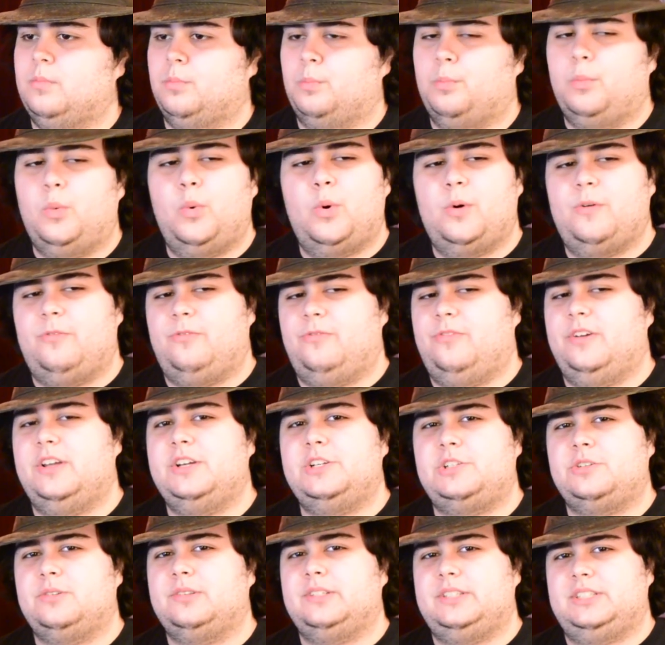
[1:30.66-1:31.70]
more
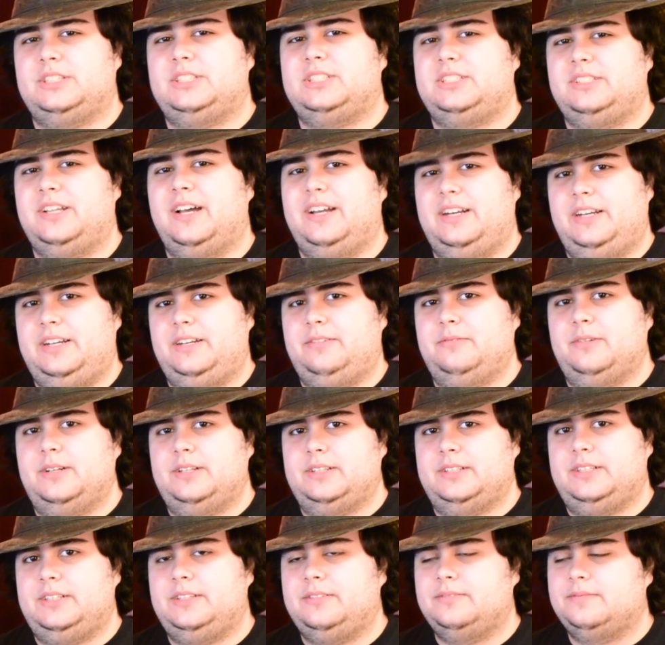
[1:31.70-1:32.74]
visually stunning,
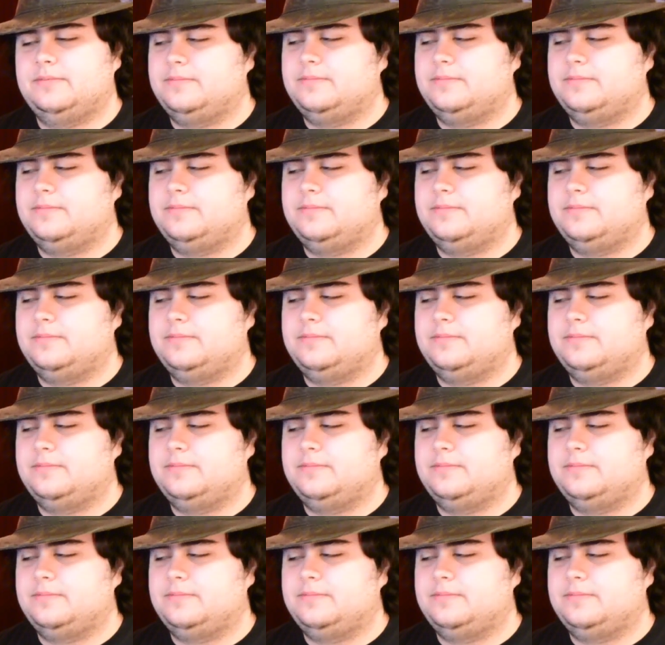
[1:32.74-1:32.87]
really.